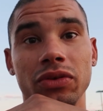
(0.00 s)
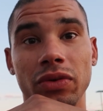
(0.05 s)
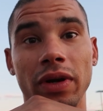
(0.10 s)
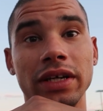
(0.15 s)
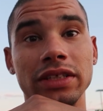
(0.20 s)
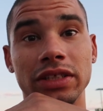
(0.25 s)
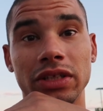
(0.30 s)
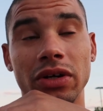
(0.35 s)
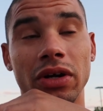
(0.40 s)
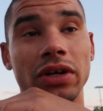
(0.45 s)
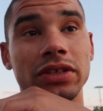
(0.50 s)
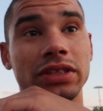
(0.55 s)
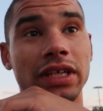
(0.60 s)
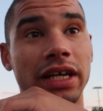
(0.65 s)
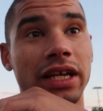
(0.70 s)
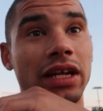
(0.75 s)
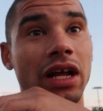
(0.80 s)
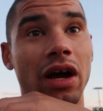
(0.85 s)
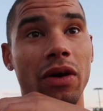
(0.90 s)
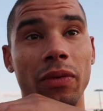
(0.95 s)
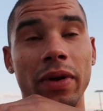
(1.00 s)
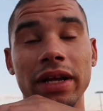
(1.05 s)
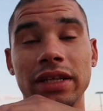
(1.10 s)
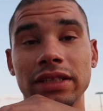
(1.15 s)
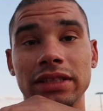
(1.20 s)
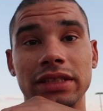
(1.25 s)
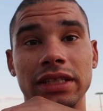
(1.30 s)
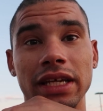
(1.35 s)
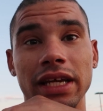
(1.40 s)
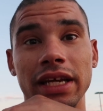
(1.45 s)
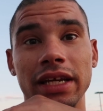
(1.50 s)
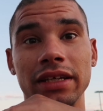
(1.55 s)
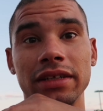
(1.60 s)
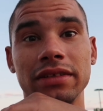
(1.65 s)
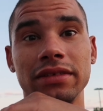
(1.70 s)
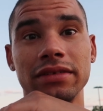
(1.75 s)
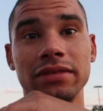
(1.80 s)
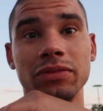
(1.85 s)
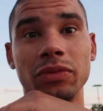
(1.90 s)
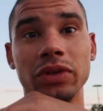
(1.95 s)
Crazy cars. I cannot wait to see
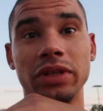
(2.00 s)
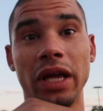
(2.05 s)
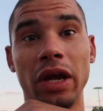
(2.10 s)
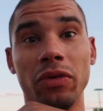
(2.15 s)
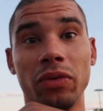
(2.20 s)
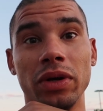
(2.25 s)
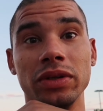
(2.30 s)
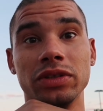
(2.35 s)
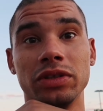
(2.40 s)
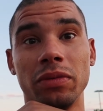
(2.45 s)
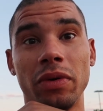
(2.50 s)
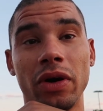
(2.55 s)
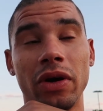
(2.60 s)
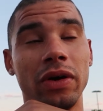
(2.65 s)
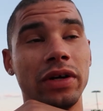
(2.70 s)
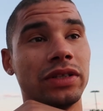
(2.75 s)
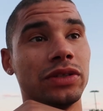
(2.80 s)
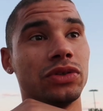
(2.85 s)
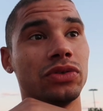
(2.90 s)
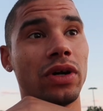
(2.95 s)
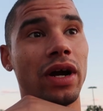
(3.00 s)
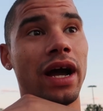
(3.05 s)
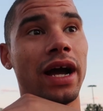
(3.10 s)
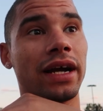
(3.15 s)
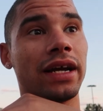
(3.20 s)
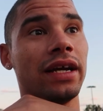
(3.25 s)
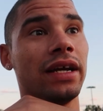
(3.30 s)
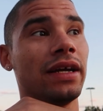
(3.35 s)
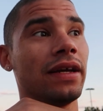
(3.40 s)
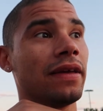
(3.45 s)
what they run tomorrow at the track.